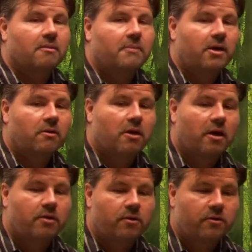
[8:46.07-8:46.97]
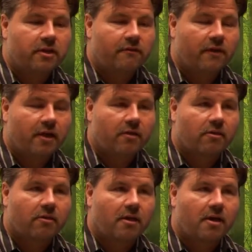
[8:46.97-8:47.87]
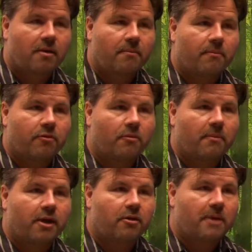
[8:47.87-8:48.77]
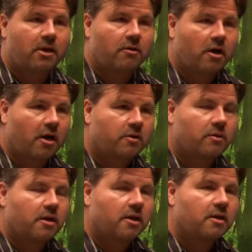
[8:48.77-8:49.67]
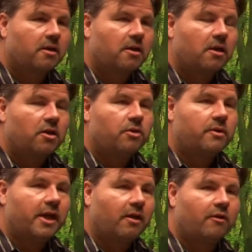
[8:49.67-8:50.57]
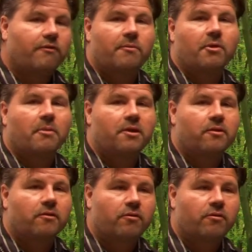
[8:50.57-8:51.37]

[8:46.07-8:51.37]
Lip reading: Mitochondrial defects, your mitochondria you inherit from your mother.